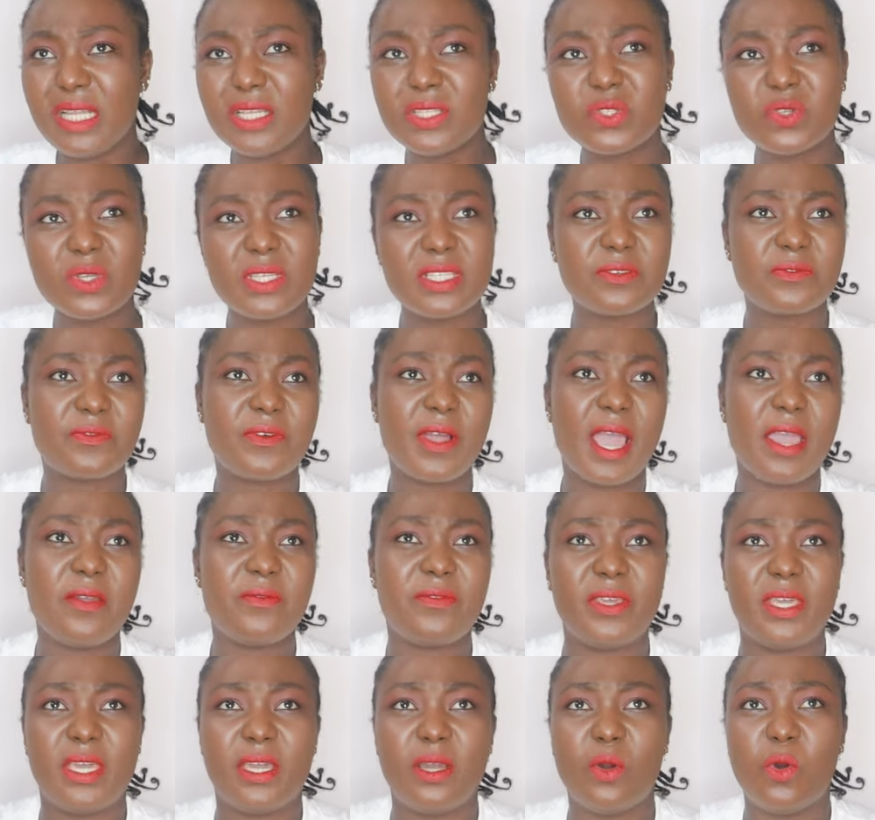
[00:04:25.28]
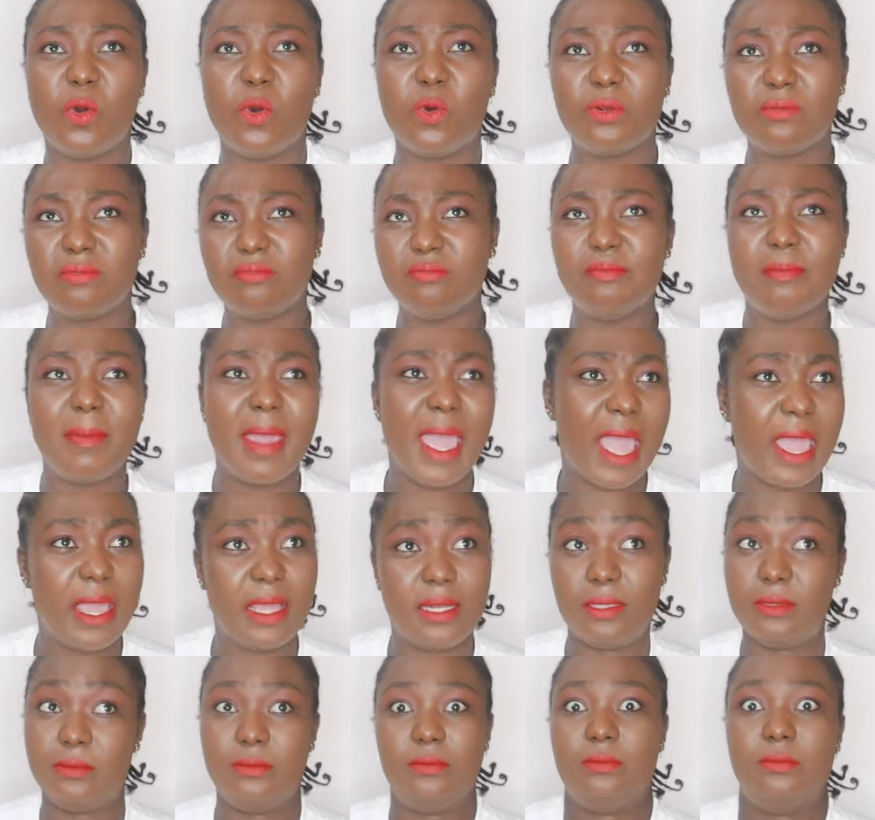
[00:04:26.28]
25 year old
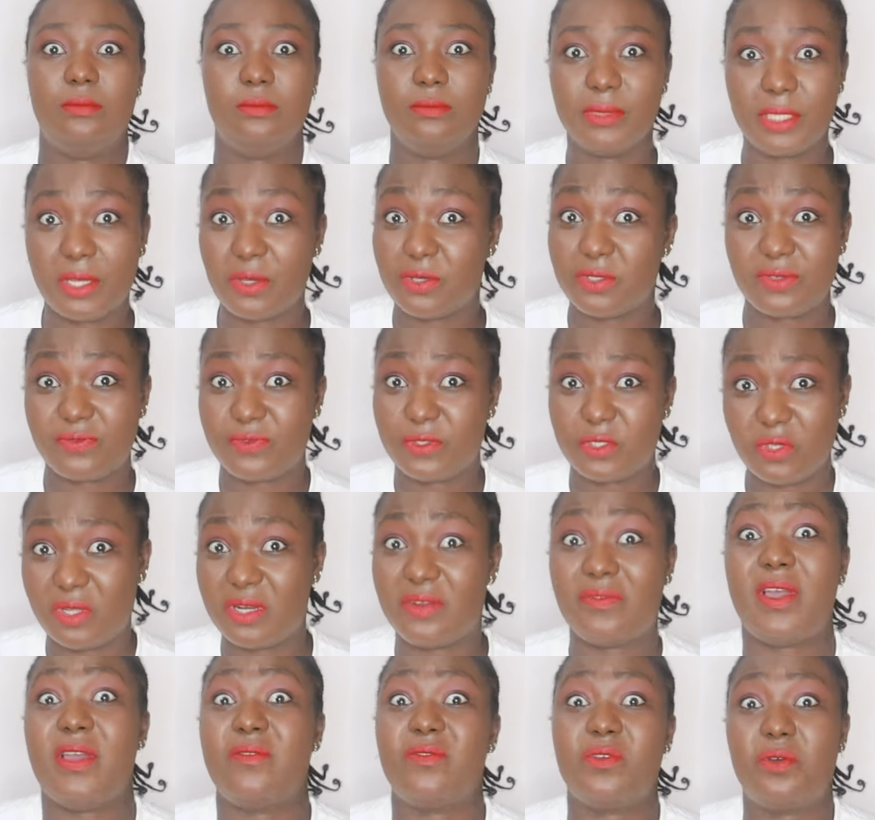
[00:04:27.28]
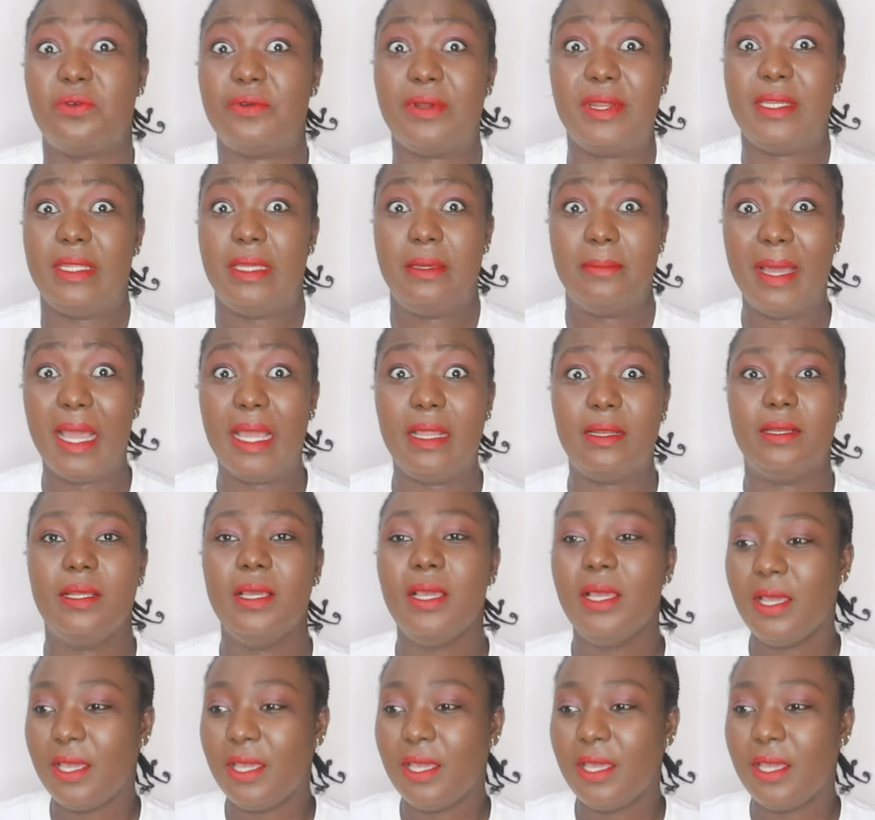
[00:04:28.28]
men, because if you're 25, you're already a man.